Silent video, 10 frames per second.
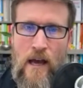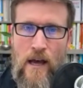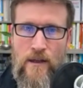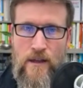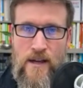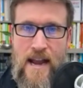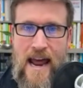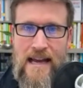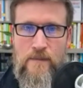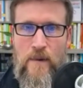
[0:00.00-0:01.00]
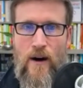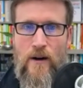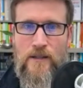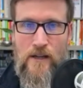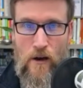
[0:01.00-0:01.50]
The next
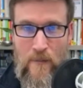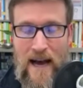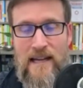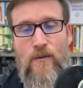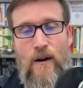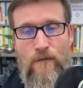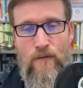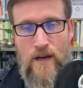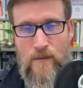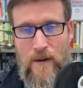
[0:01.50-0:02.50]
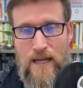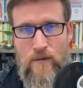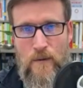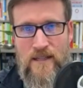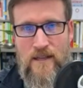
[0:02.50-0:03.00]
part, to go back to our first place where
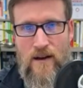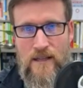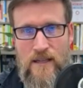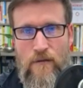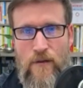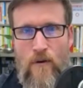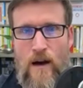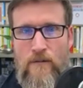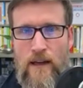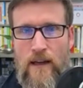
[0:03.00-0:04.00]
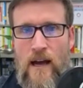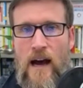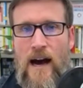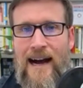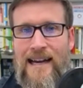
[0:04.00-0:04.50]
we started of thriving,
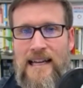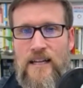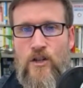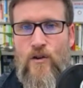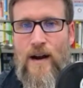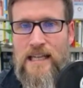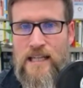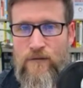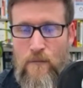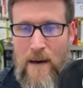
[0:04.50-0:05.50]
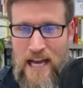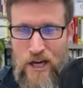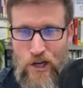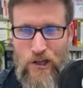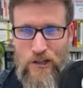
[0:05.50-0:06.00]
I need a
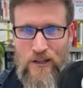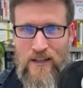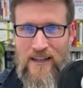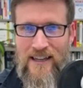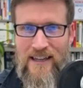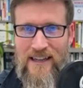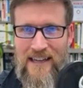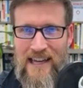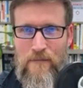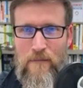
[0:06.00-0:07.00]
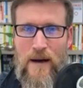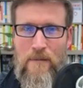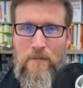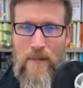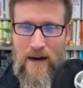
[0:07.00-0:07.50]
transformation in my
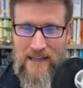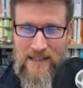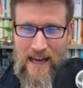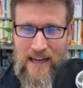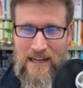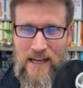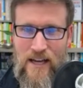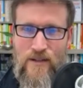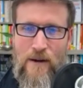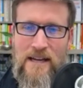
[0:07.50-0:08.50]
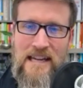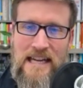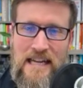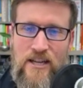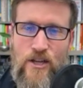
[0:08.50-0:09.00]
mindset. So I
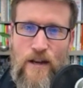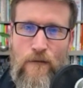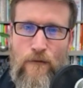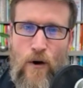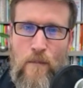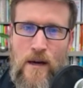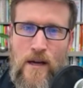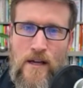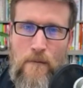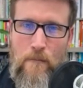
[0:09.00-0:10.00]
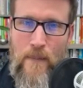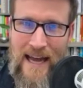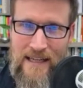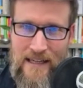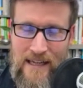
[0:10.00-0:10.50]
need to shift from
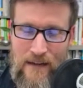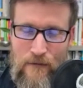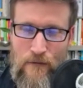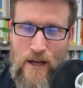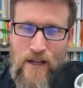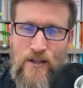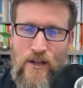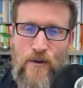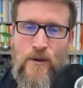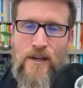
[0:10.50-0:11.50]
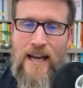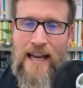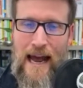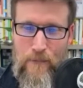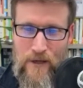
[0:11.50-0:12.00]
competitive to
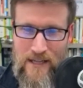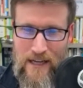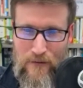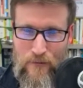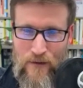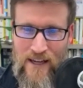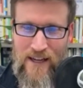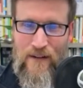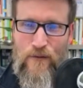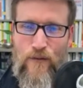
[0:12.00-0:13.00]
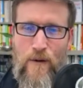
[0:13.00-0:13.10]
collaborative, from,